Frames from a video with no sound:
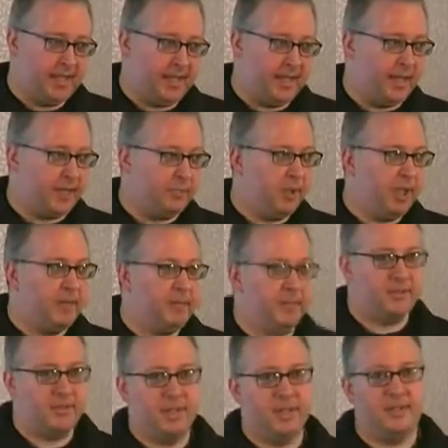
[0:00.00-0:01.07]
and I'll blame
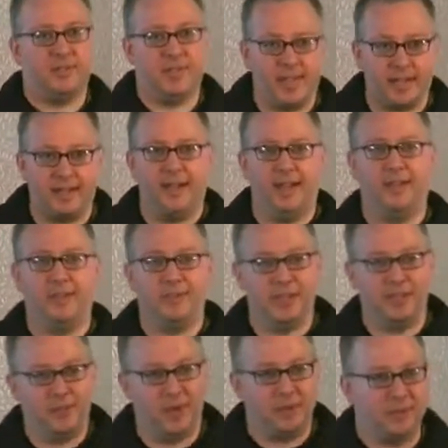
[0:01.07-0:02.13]
the city's
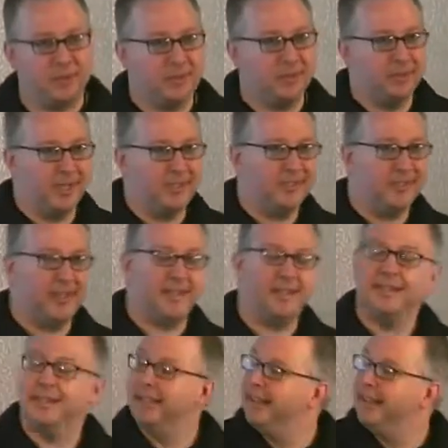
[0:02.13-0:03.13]
technology and why we're so late today.